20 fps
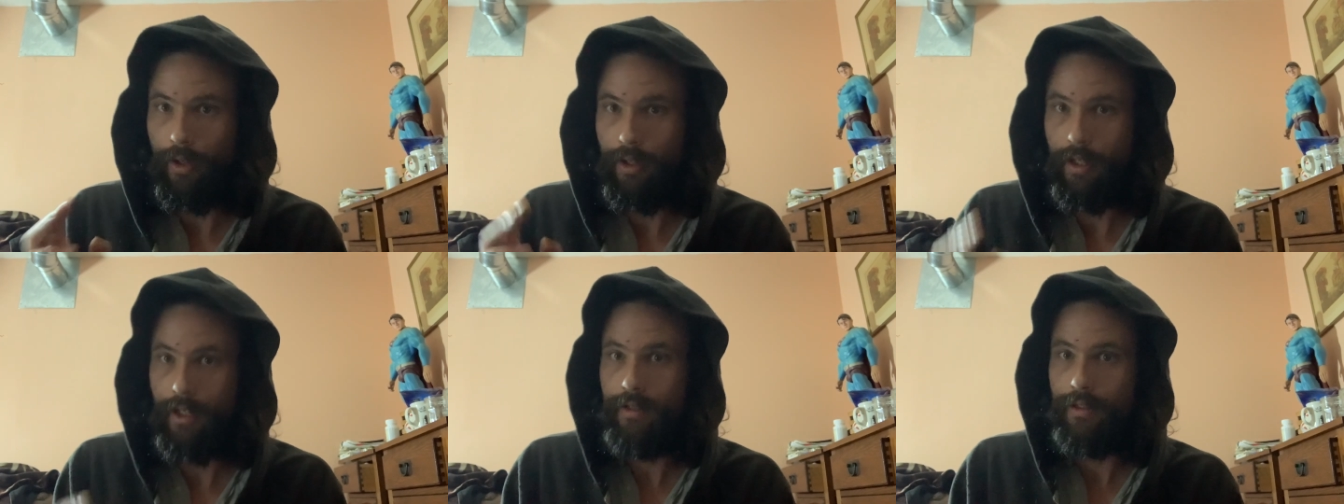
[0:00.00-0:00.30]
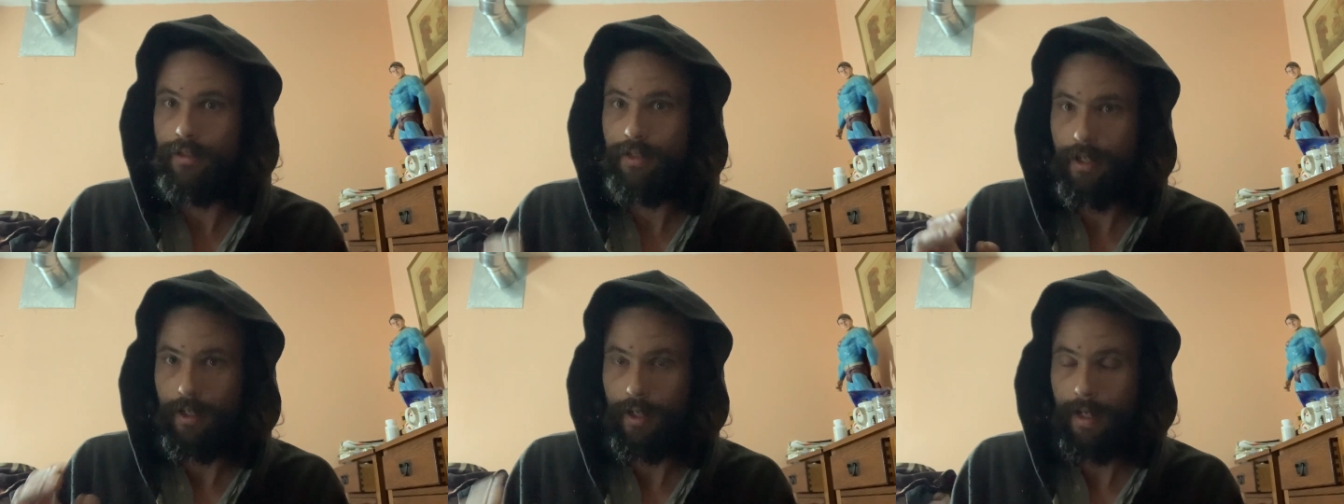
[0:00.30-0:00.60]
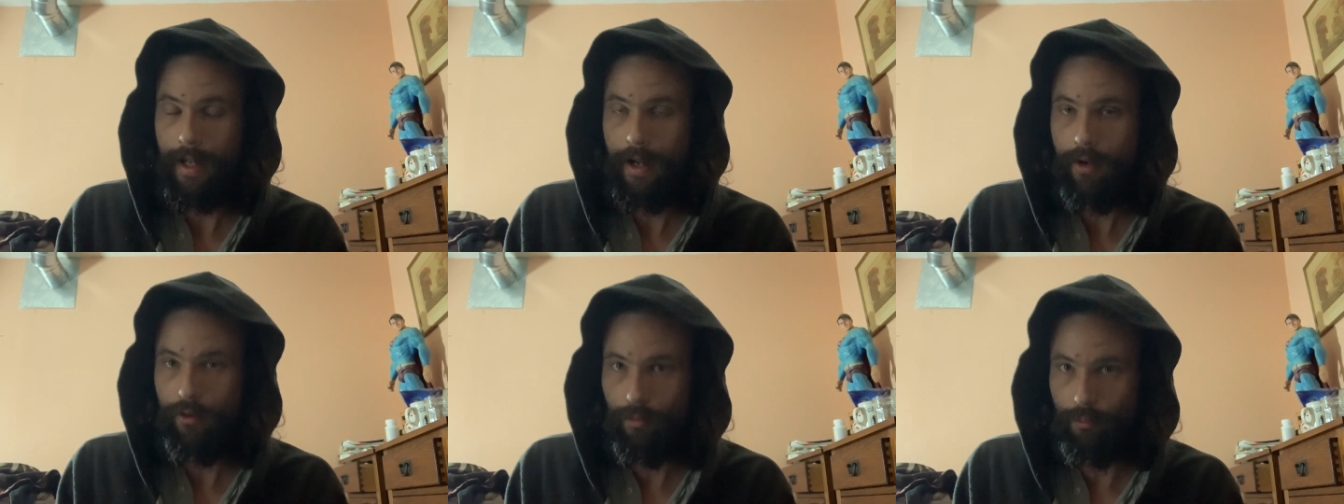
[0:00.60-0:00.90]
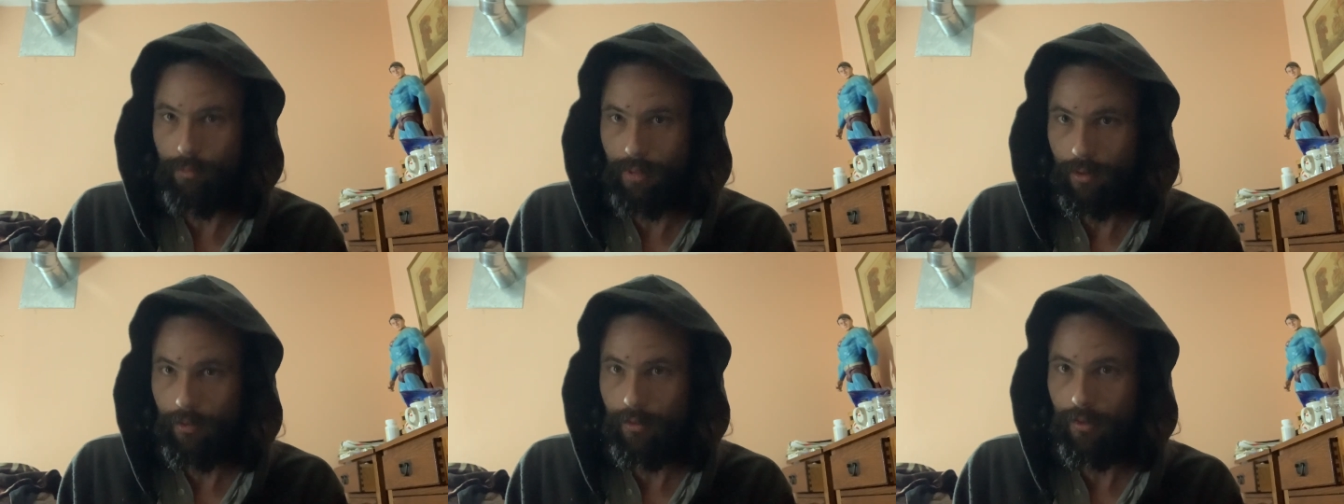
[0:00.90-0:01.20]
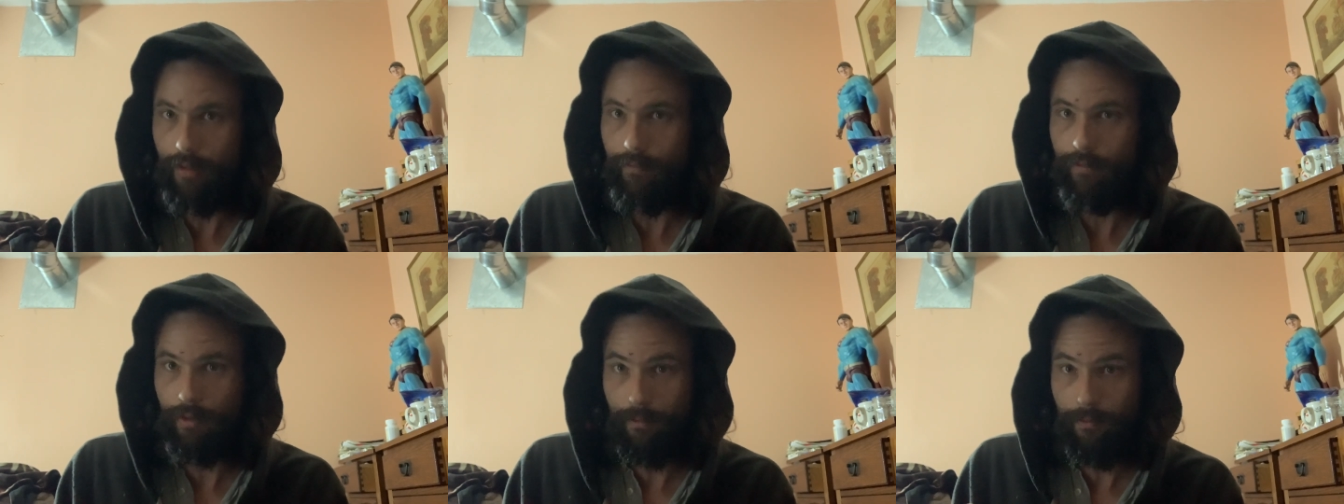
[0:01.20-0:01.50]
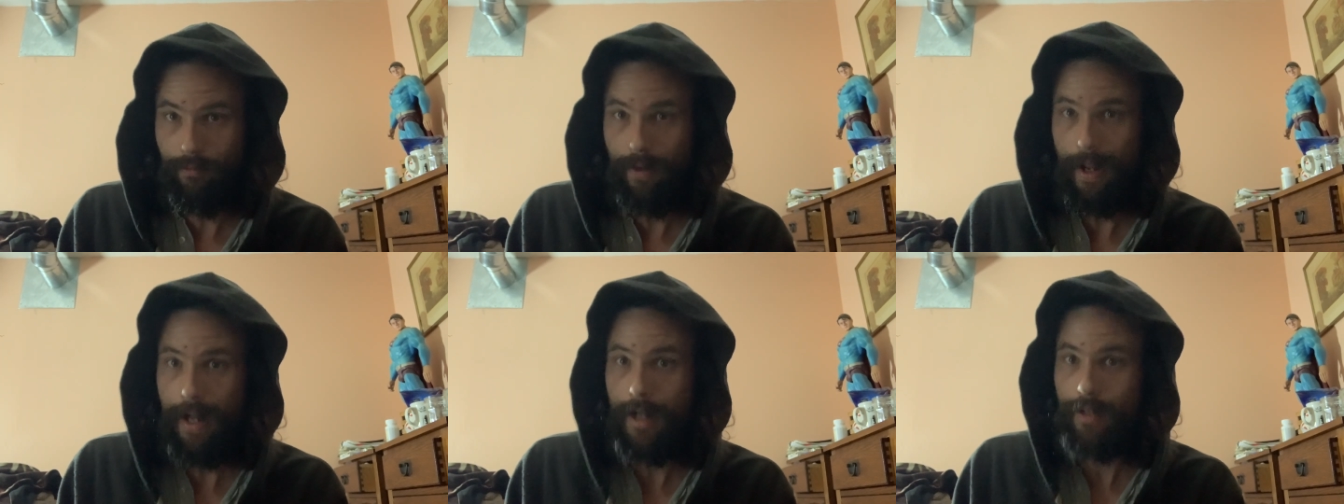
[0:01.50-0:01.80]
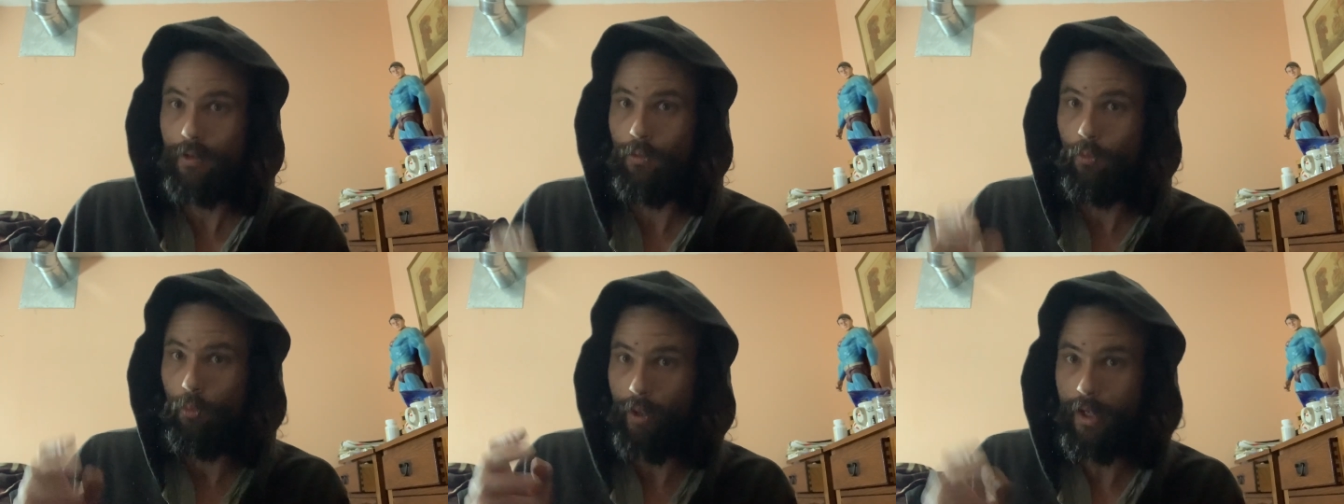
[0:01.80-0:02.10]
need to take accountability for the fact
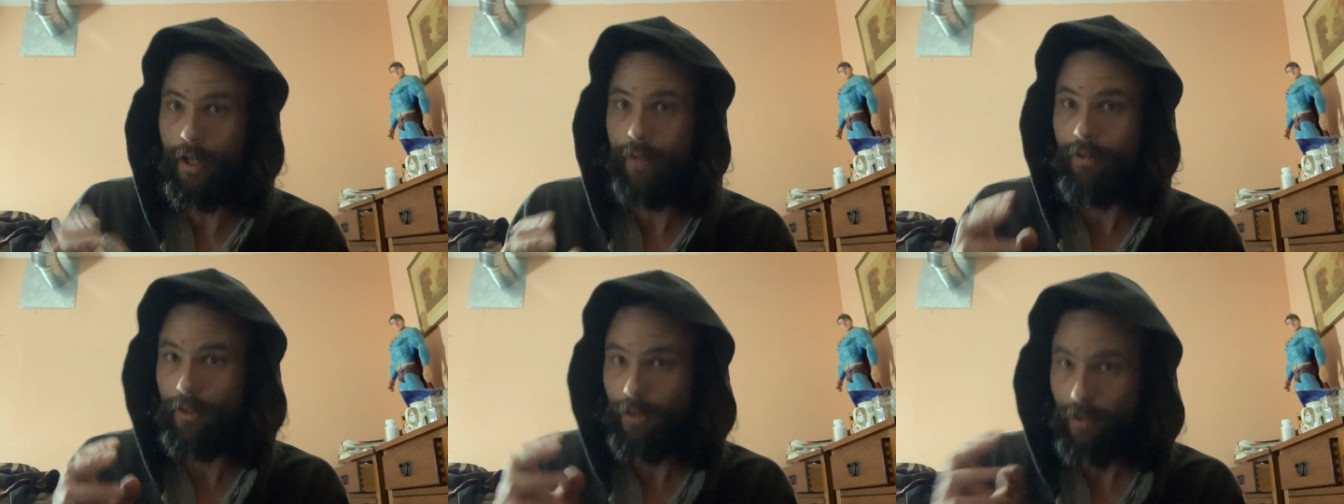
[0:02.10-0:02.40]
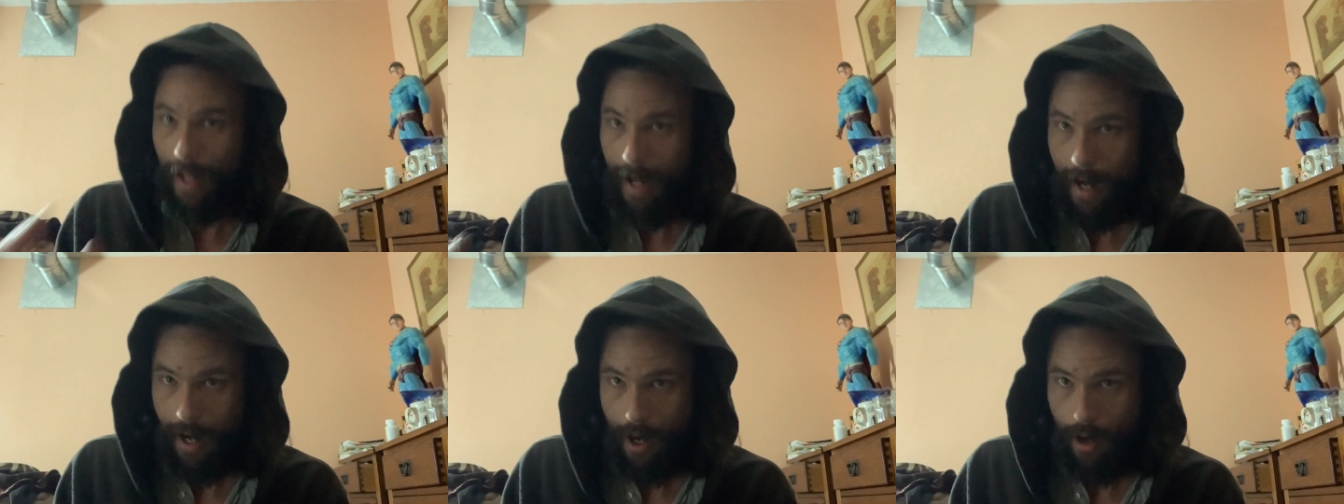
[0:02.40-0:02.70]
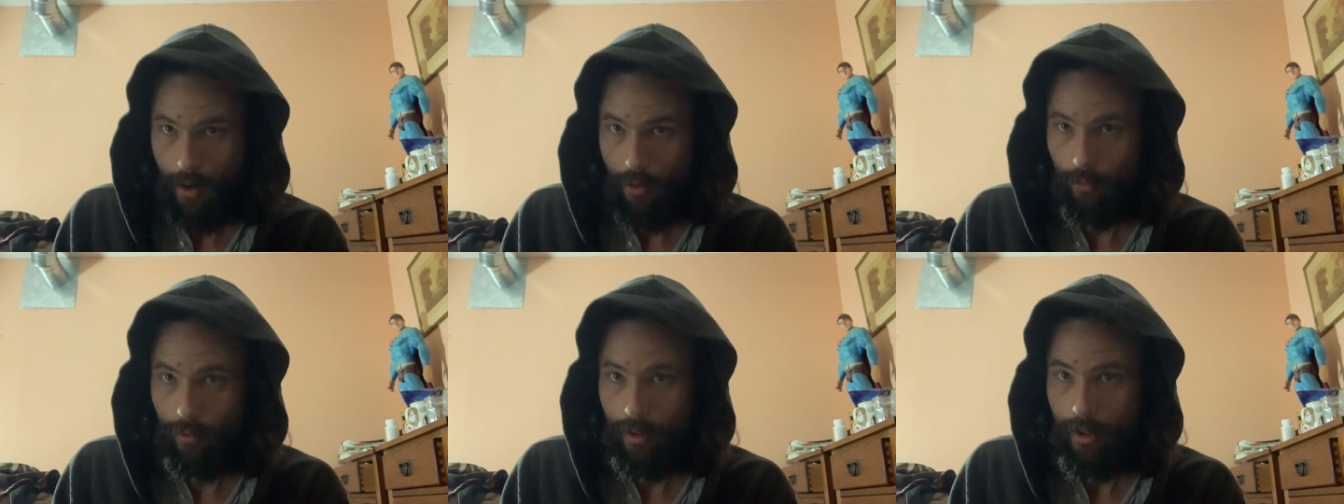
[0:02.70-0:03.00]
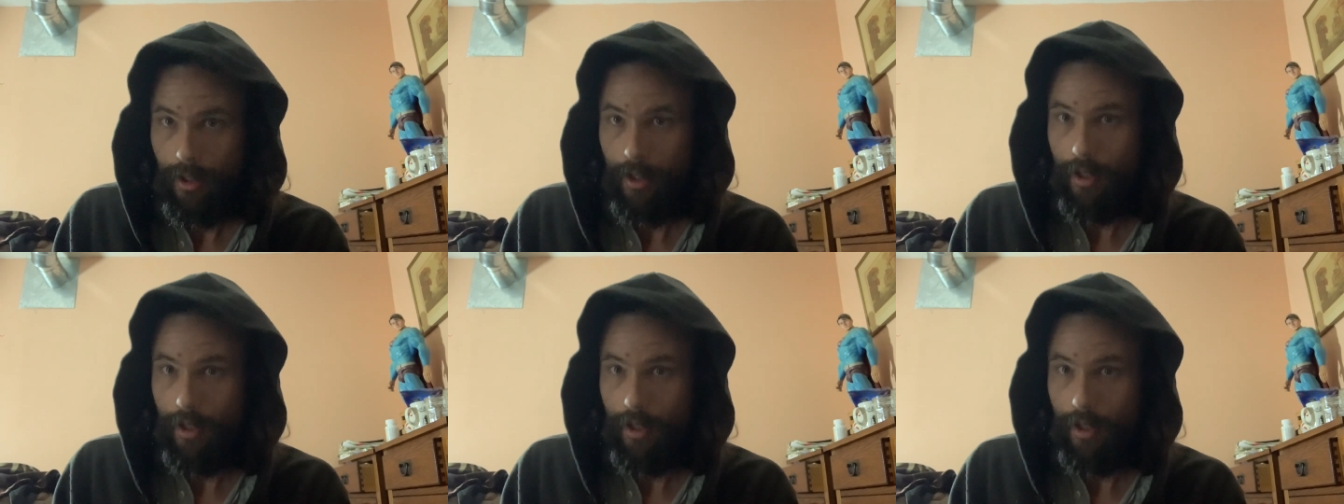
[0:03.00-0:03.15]
that we have allowed